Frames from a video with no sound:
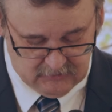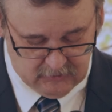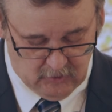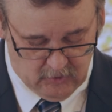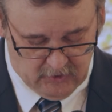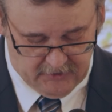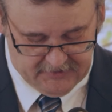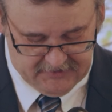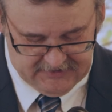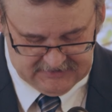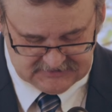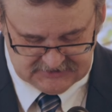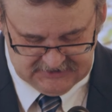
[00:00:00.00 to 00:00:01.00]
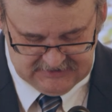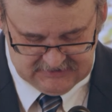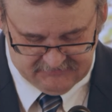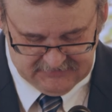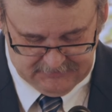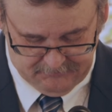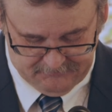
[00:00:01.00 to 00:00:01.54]
the Lord has need
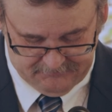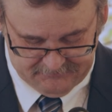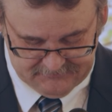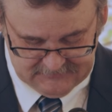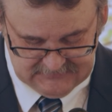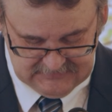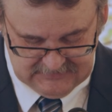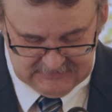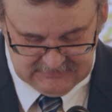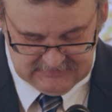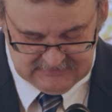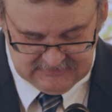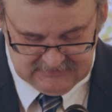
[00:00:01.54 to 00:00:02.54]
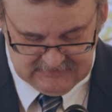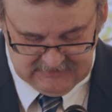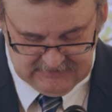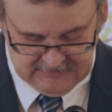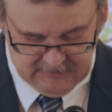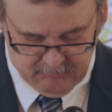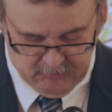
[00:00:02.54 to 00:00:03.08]
of it.
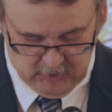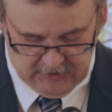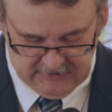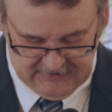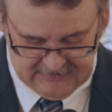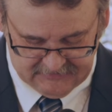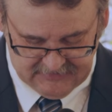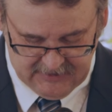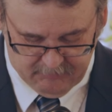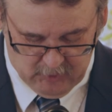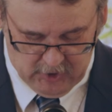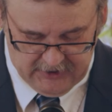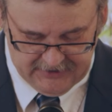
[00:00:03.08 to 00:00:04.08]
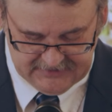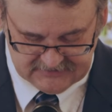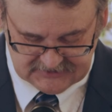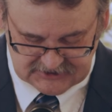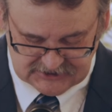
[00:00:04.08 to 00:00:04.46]
And they, brought, and they brought it